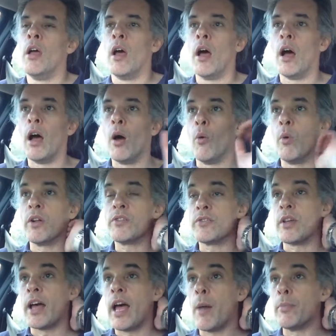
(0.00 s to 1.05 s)
uh, what's
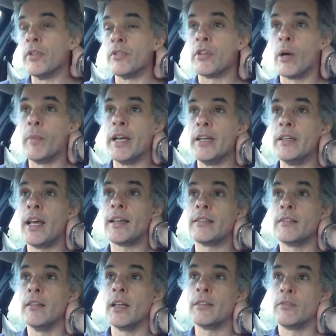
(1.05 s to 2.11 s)
to happen? So, I mean,
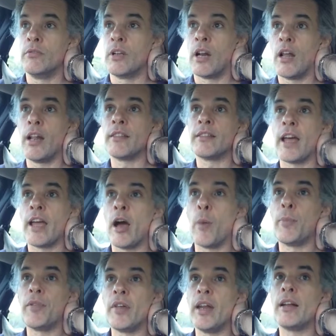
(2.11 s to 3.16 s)
next, let's you know, let's say
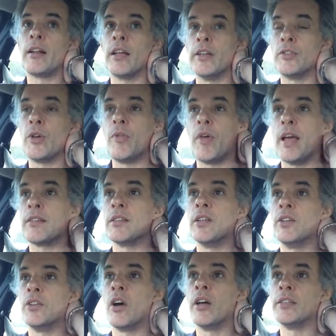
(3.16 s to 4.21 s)
hypothetically in
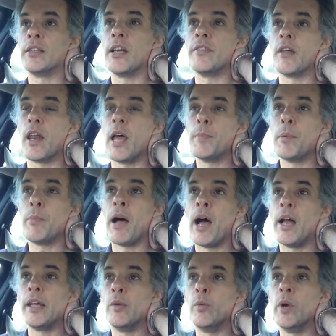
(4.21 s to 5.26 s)
2019 the Labor
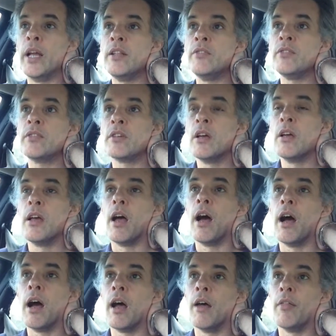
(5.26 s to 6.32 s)
Party wins.
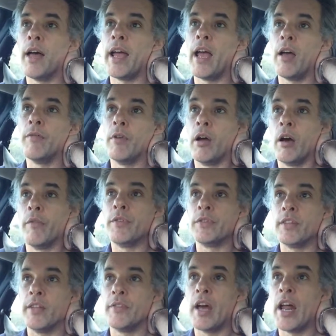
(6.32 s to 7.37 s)
Uh, they have
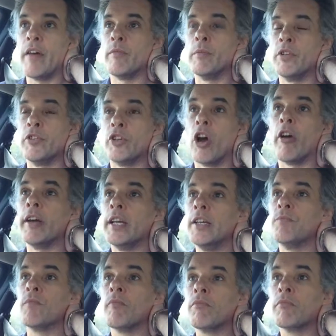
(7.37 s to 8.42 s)
obviously they have a majority
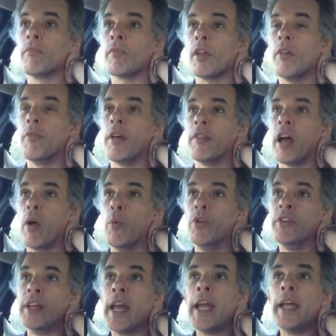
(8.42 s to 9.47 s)
that they
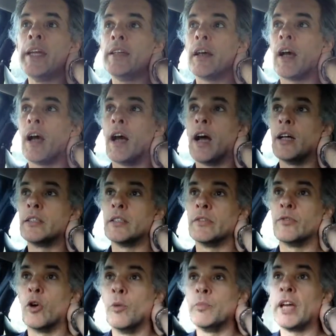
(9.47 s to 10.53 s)
would need to
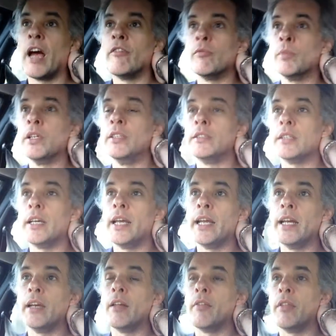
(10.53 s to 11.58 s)
form government
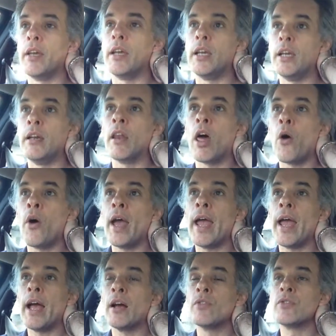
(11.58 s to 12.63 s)
in the lower
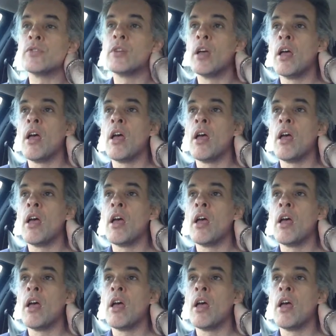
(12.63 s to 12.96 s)
house.